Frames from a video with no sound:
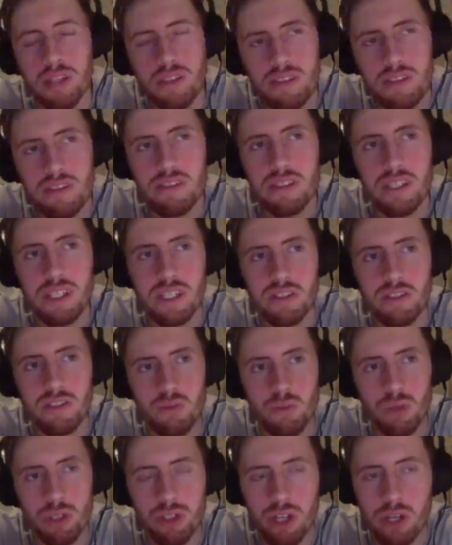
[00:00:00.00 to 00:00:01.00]
of the things
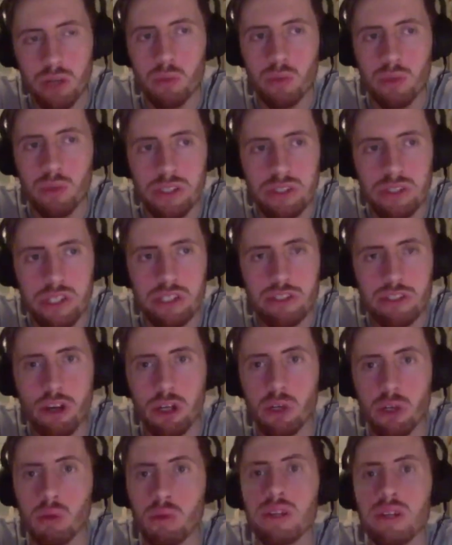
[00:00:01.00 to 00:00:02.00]
which I really
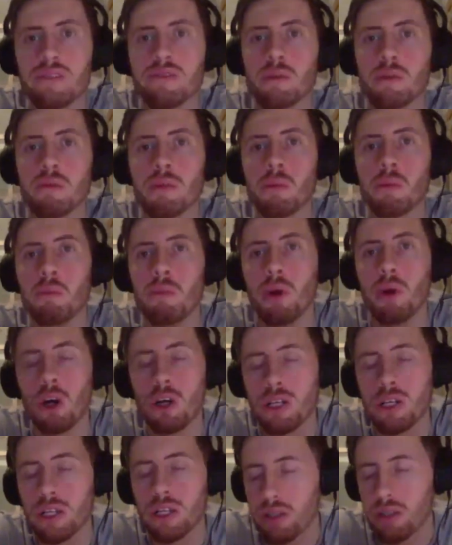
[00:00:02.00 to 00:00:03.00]
took away from the book